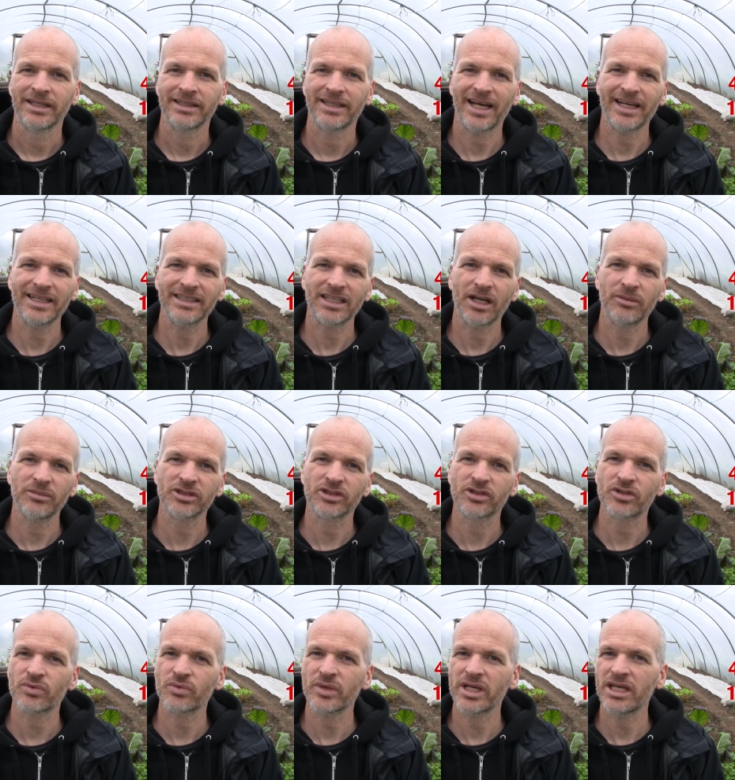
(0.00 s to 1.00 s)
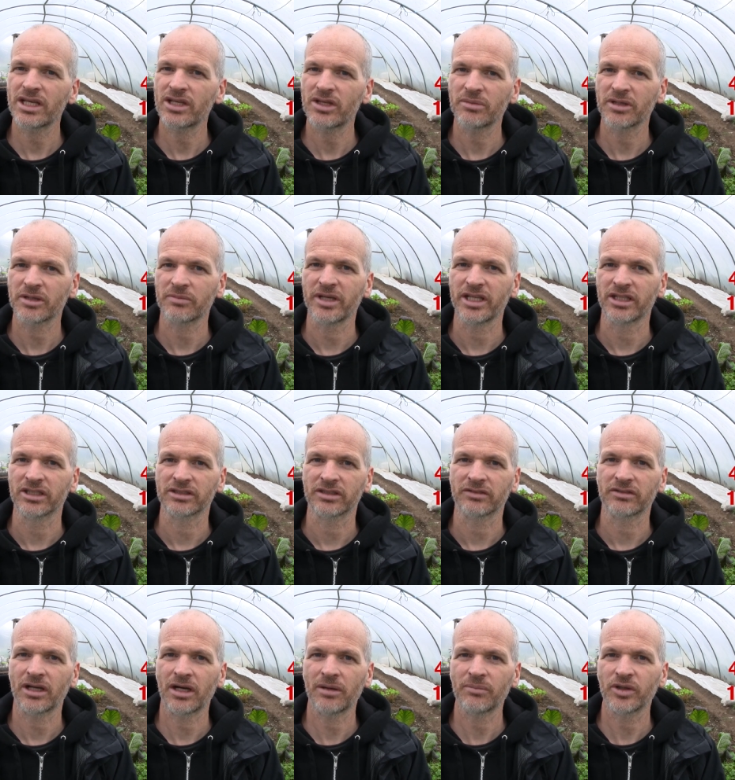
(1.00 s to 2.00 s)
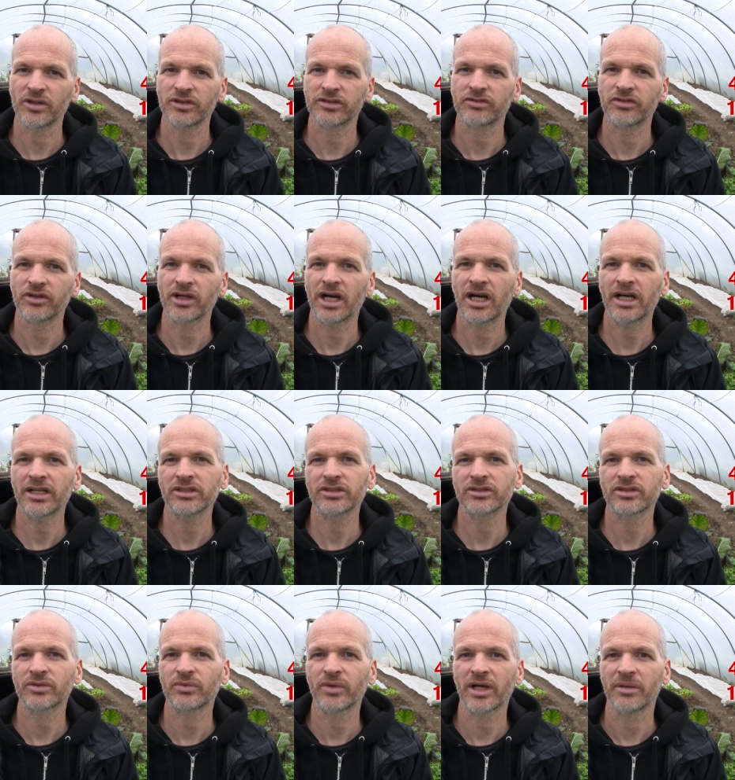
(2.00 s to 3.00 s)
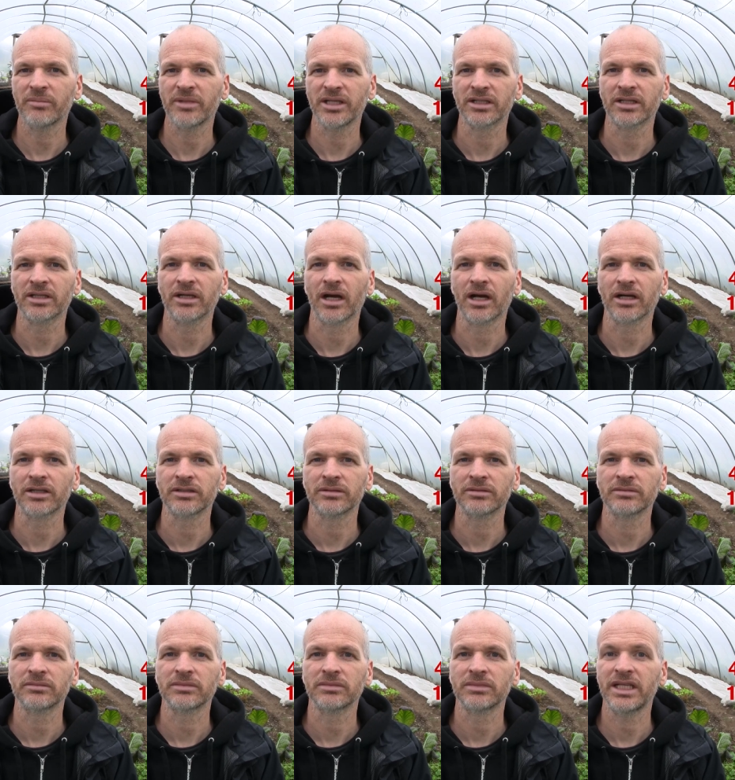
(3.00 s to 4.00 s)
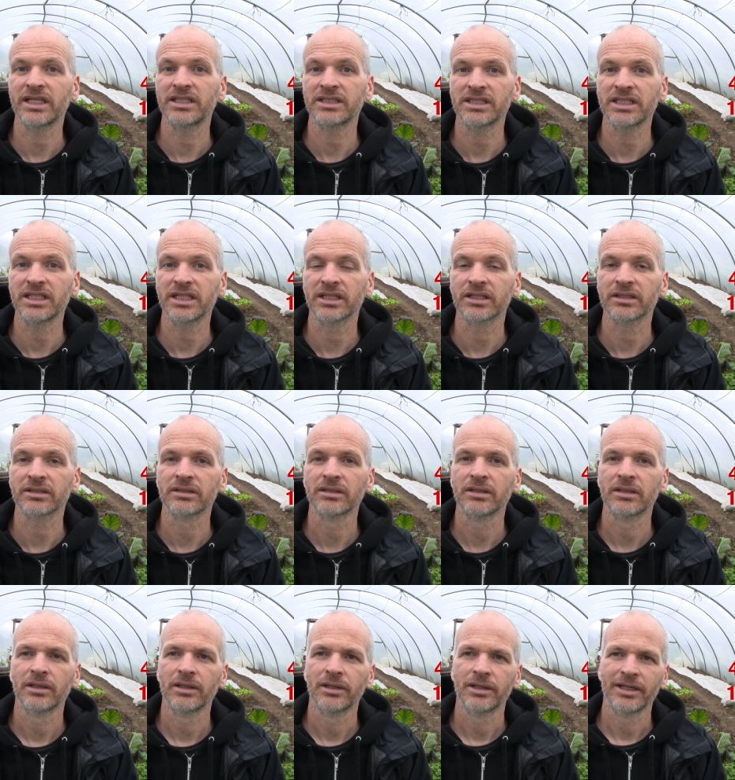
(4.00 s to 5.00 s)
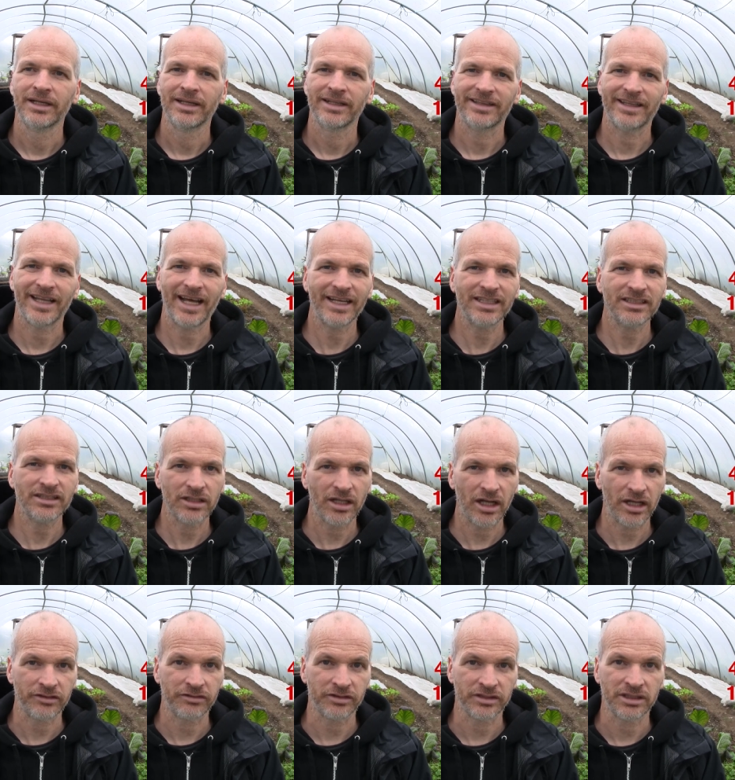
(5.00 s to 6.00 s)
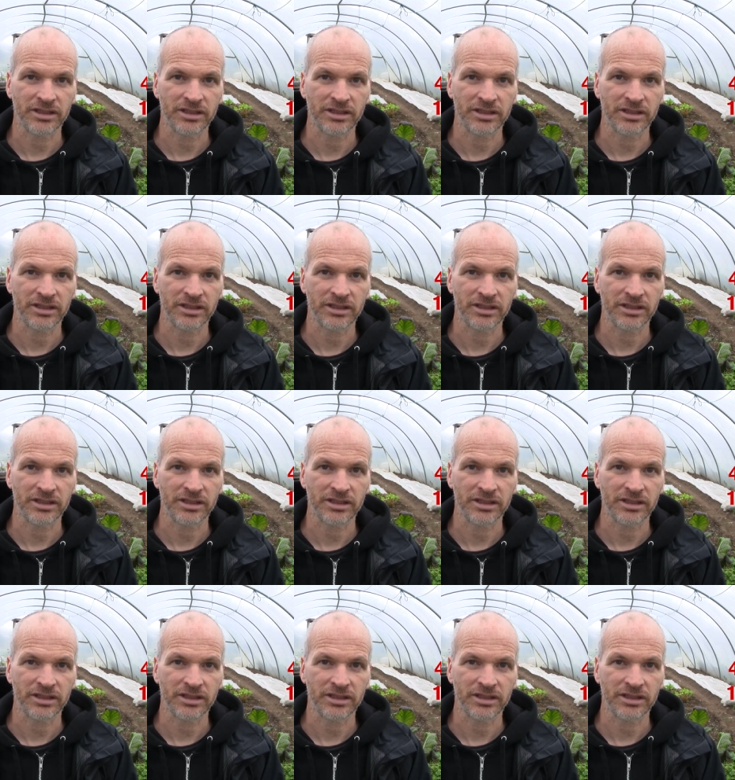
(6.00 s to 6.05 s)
That is almost three cubic meters of compost for a 100 square meter garden each year. That is a lot of